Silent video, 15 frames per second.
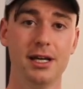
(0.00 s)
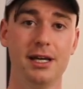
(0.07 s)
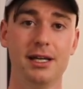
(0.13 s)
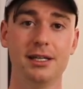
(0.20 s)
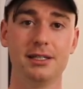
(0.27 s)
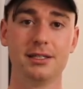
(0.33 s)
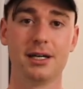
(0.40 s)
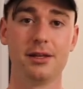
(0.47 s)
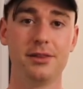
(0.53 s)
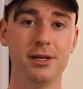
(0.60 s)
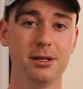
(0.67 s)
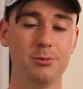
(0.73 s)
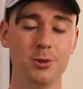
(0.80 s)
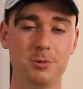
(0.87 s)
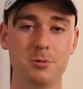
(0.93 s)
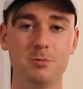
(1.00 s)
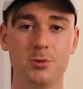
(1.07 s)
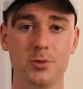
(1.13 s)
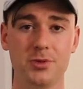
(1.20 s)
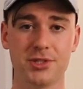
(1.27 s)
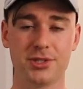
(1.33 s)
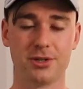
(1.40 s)
And I think most
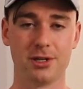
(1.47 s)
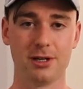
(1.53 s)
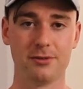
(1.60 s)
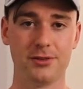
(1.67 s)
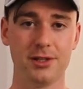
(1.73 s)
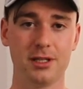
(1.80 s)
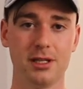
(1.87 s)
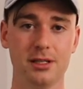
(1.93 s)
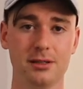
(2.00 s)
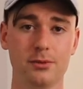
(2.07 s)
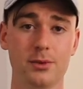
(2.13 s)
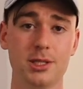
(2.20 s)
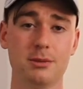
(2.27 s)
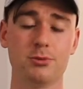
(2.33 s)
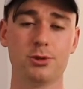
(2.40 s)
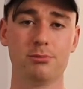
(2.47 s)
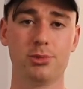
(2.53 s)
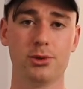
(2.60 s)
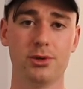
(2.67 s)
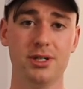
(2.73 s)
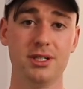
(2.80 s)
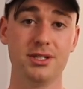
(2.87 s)
people will start off thinking that what's more
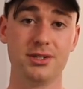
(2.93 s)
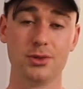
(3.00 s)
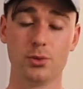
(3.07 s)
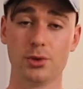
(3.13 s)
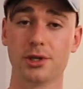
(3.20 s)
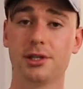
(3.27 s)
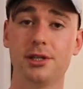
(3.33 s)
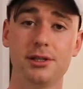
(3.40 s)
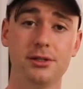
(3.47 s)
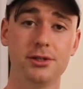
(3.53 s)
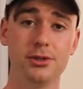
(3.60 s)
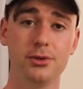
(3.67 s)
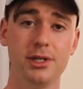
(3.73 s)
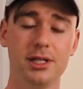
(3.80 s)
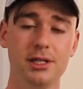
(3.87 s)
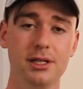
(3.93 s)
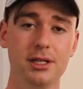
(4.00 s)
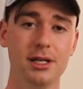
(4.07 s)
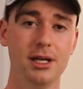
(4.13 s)
important is the work that they're doing